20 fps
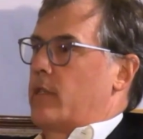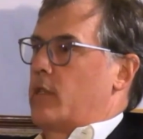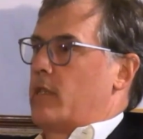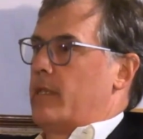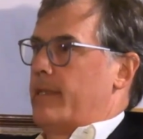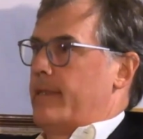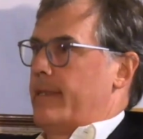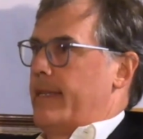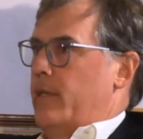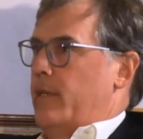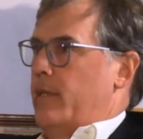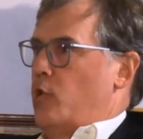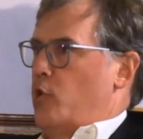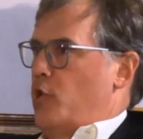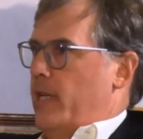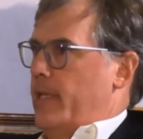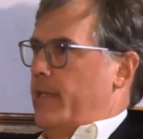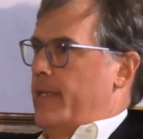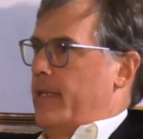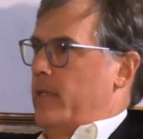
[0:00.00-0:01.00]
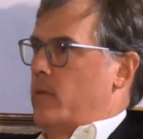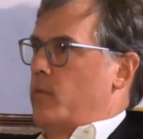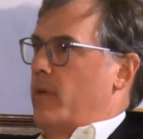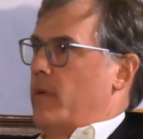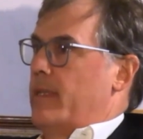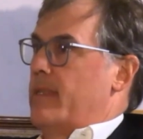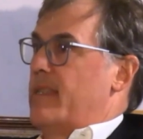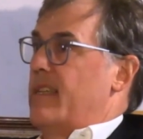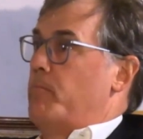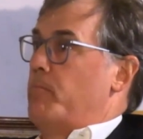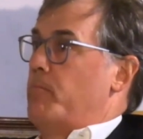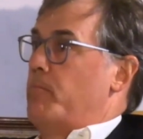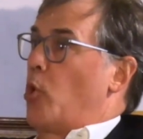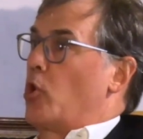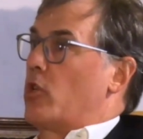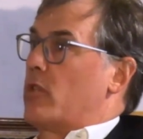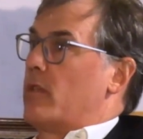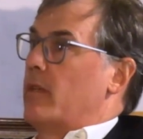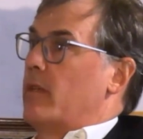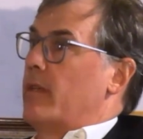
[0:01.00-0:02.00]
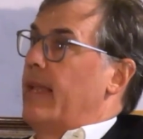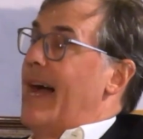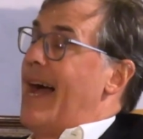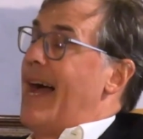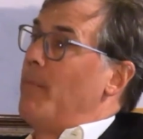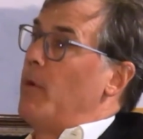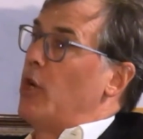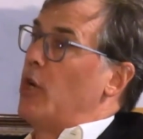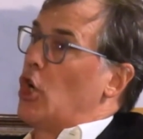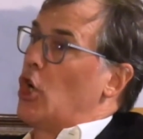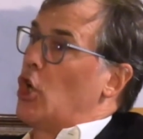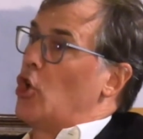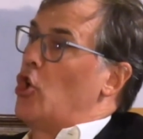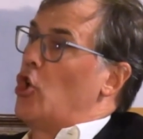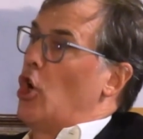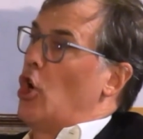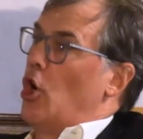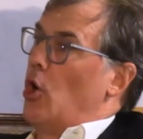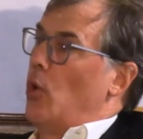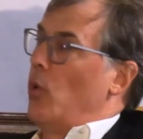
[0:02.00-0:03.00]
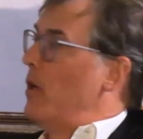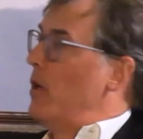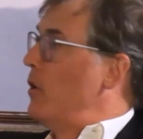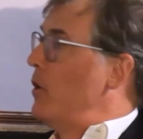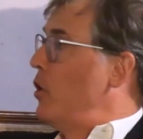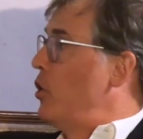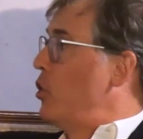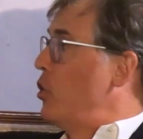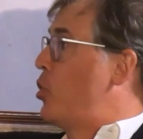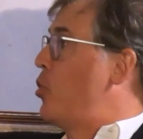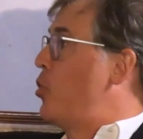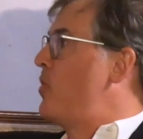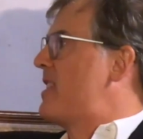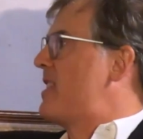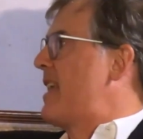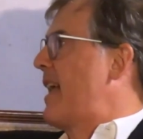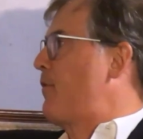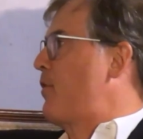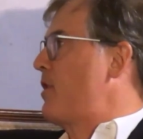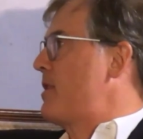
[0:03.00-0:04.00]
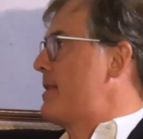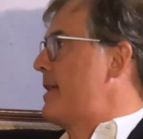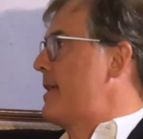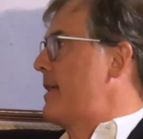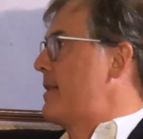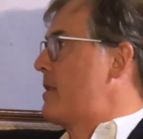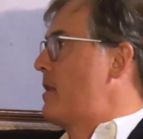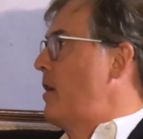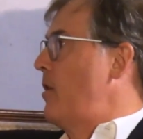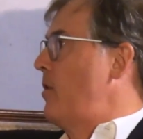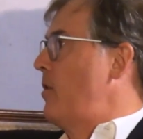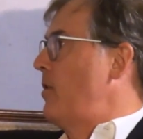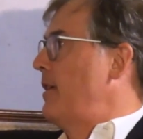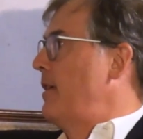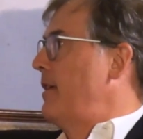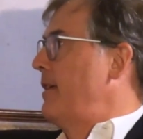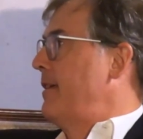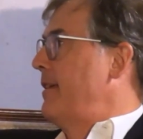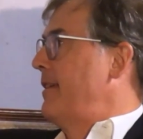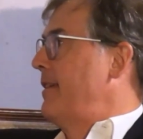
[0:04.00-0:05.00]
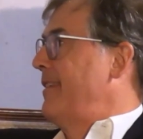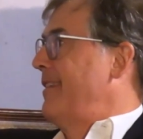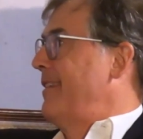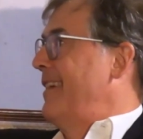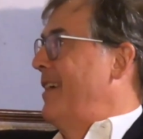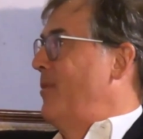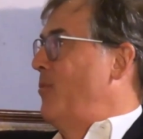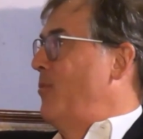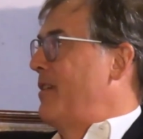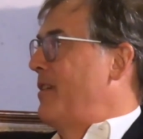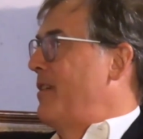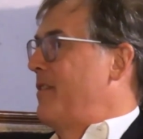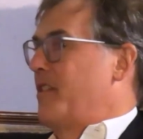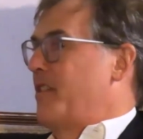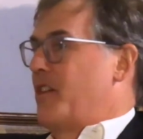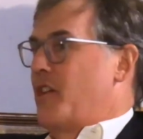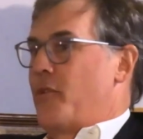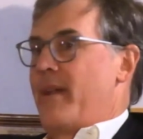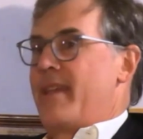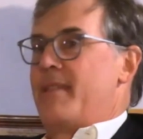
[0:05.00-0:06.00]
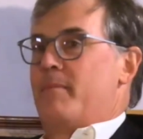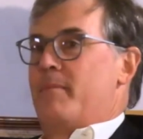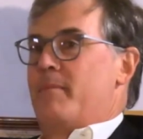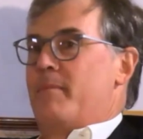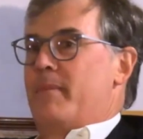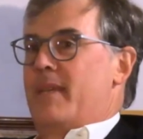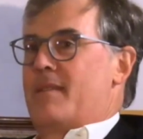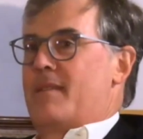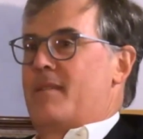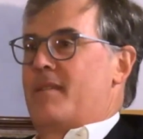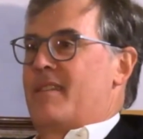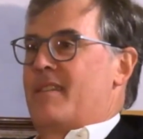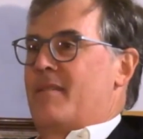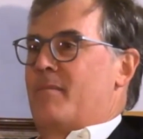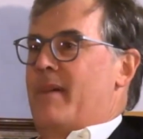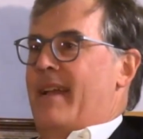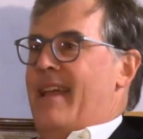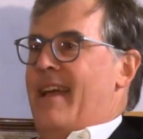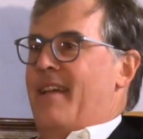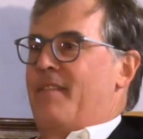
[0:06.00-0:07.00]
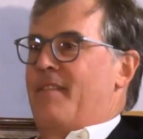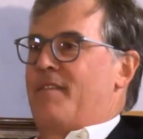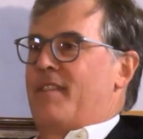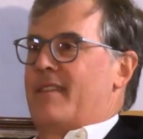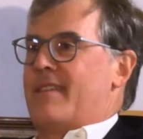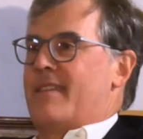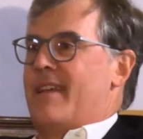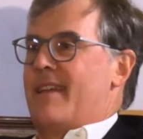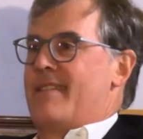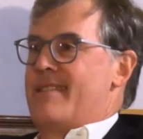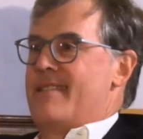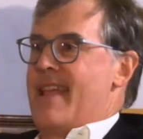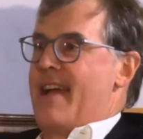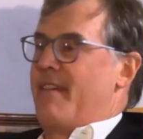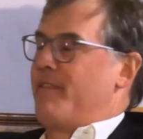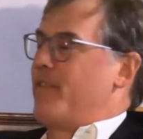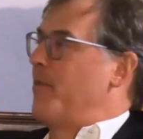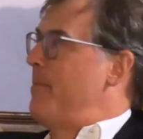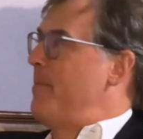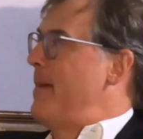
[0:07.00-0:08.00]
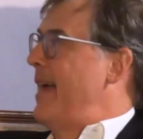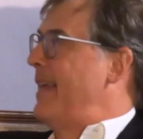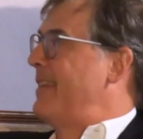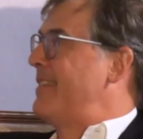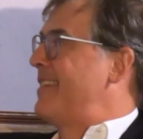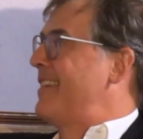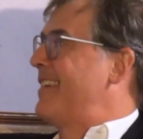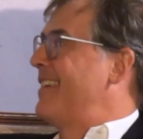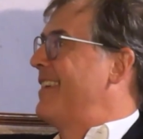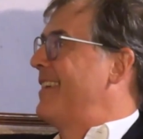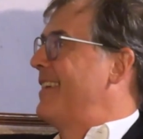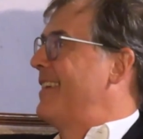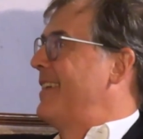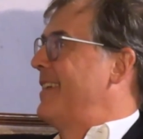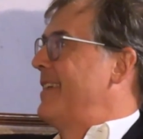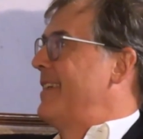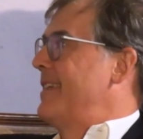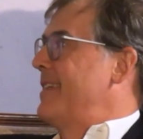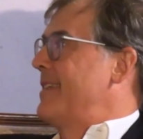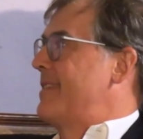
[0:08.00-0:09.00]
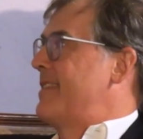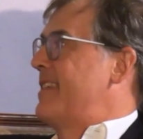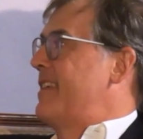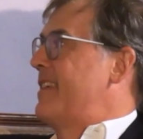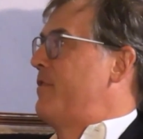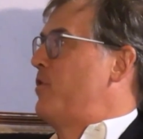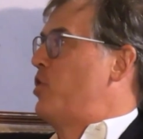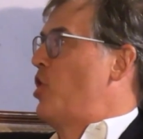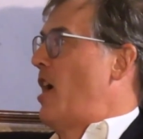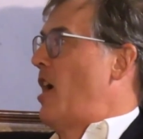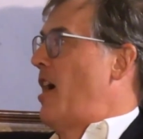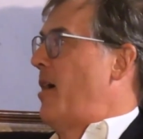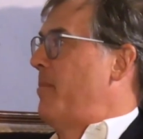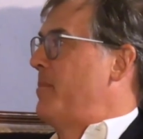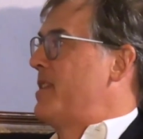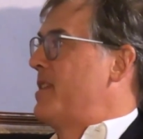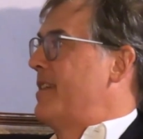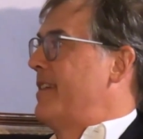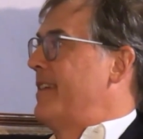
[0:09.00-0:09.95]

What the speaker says: I actually said, shit, this one's important. I'm gonna go to San Francisco. And one of the great misses in my life is I never met Steve Jobs,